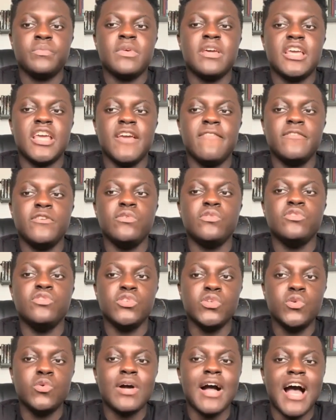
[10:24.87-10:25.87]
If you
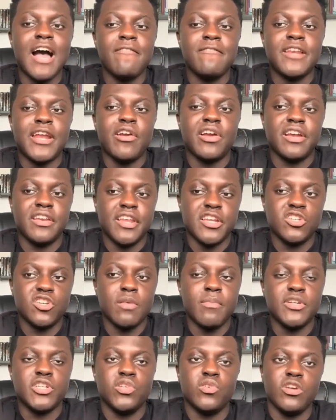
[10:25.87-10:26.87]
do have an air conditioner
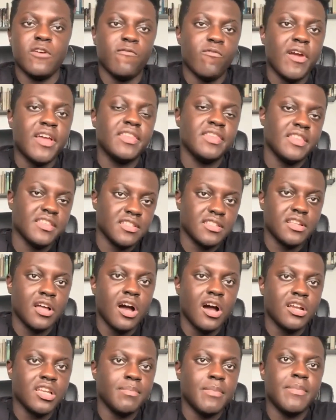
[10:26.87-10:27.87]
but you know your friend does
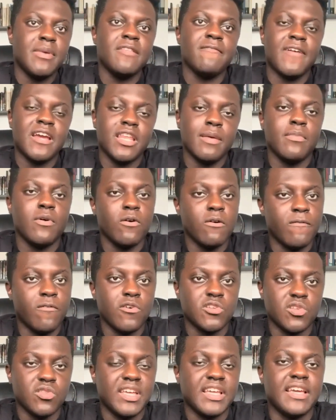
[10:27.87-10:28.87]
not, maybe invite them over
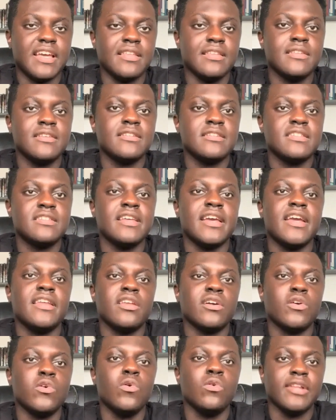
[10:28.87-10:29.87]
so they can stay in
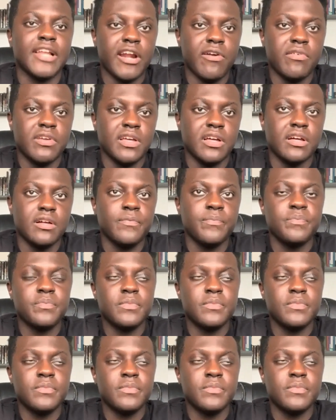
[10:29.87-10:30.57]
a cool area.